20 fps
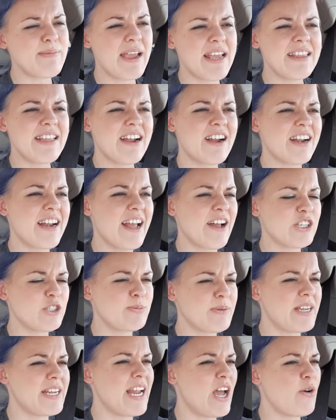made their
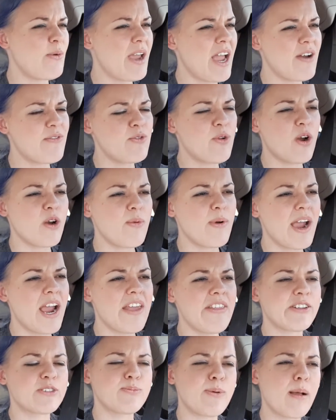announcement. Now we have
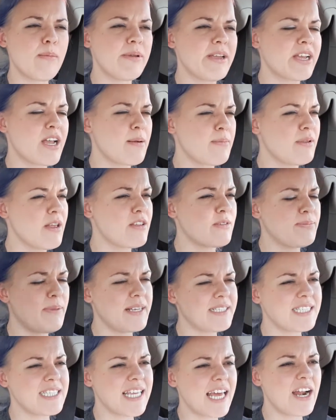Norway. There's probably a couple other
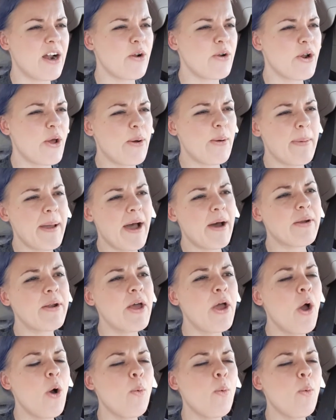places I don't know about.